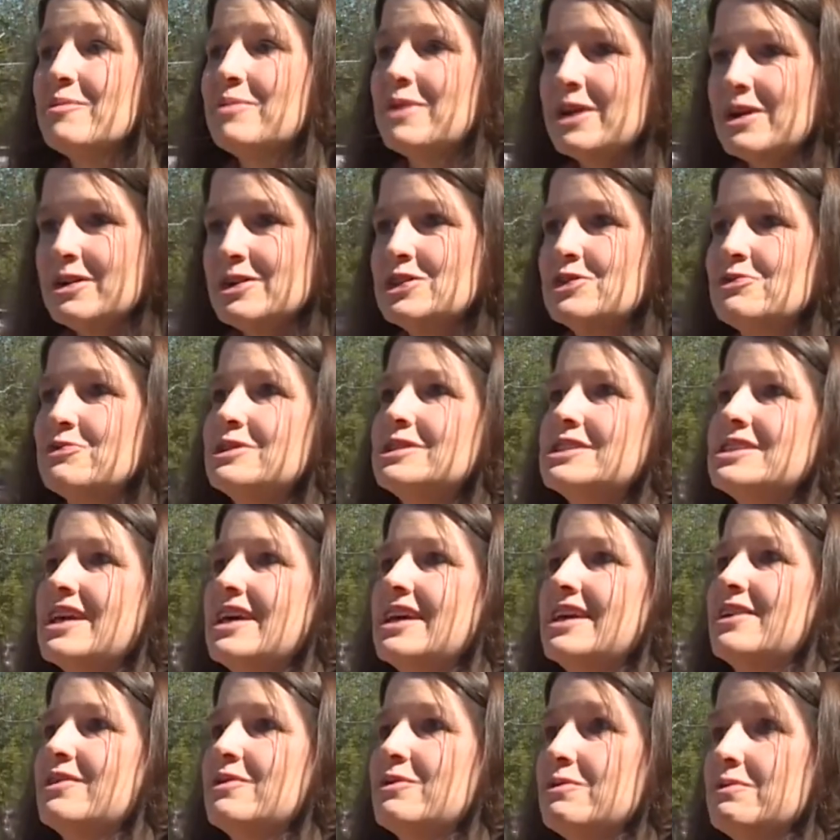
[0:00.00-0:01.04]
Because it was
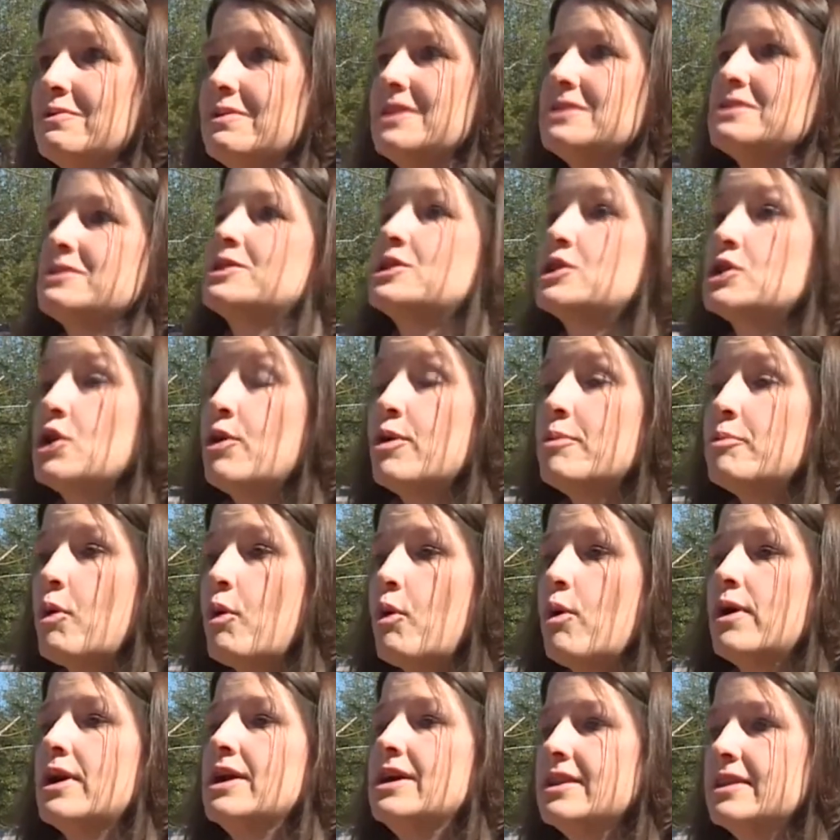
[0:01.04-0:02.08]
like, it's so
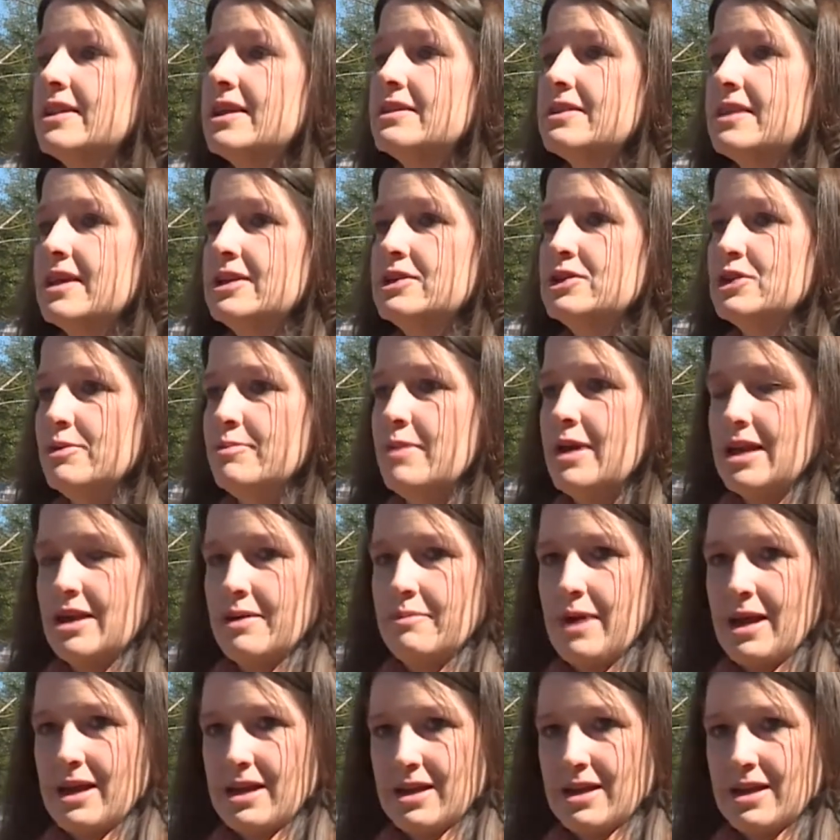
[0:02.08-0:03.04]
important that they do make it